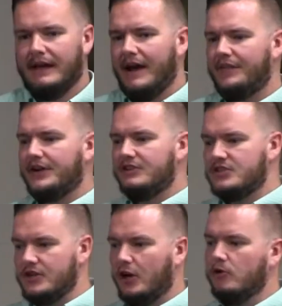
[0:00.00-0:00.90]
And there
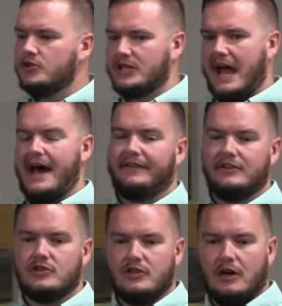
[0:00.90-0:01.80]
is no
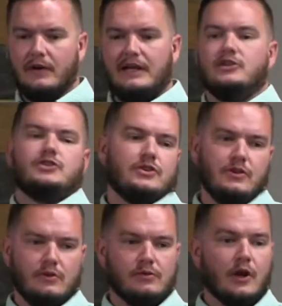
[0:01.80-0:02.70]
challenge, no
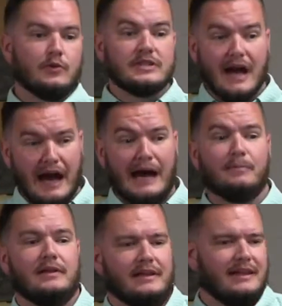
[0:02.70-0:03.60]
issue, no
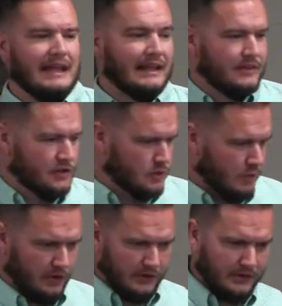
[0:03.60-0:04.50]
topic in this
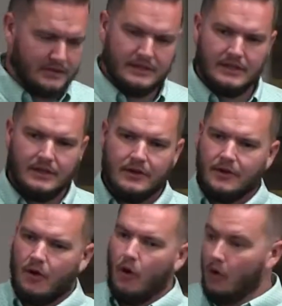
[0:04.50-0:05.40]
world,
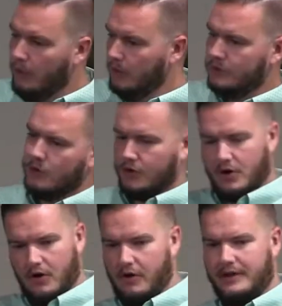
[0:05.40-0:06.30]
old or
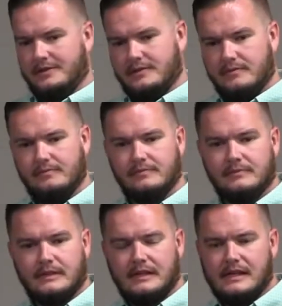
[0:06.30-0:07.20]
current,
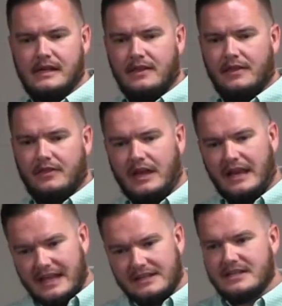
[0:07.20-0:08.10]
that
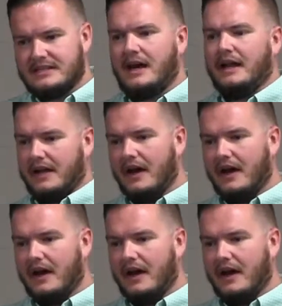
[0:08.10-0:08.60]
it does not